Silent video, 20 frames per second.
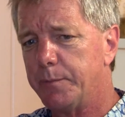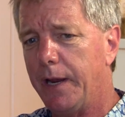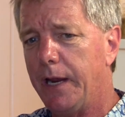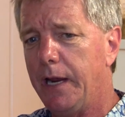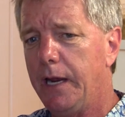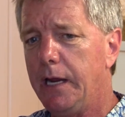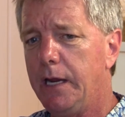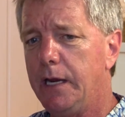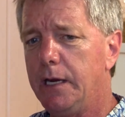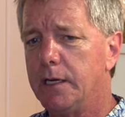
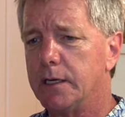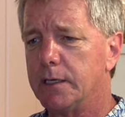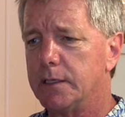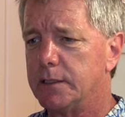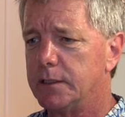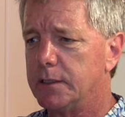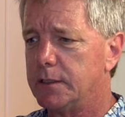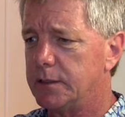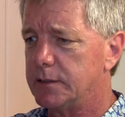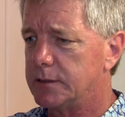pain
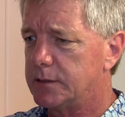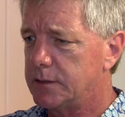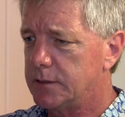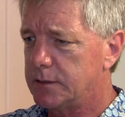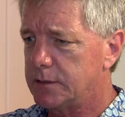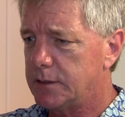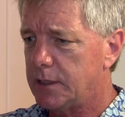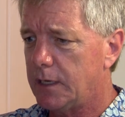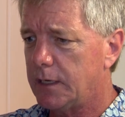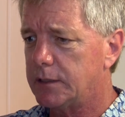and his
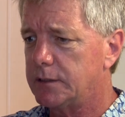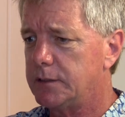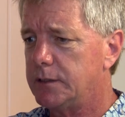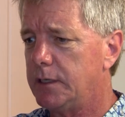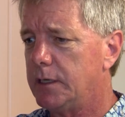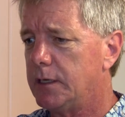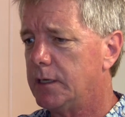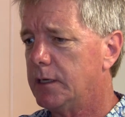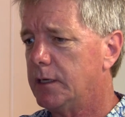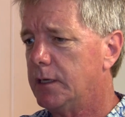
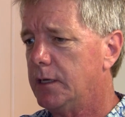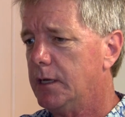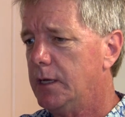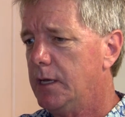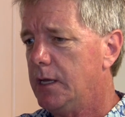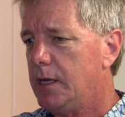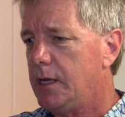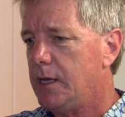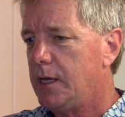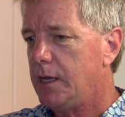dyslexia.
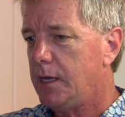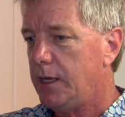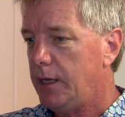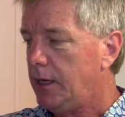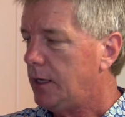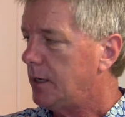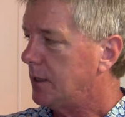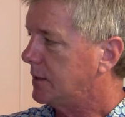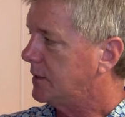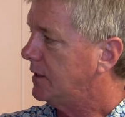He
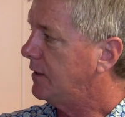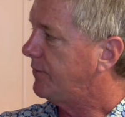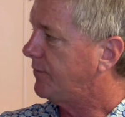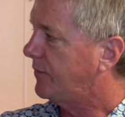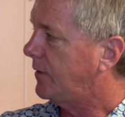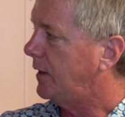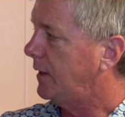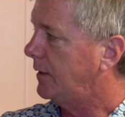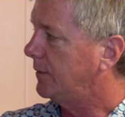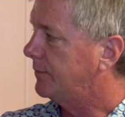had a tough
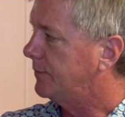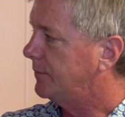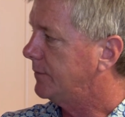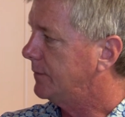life.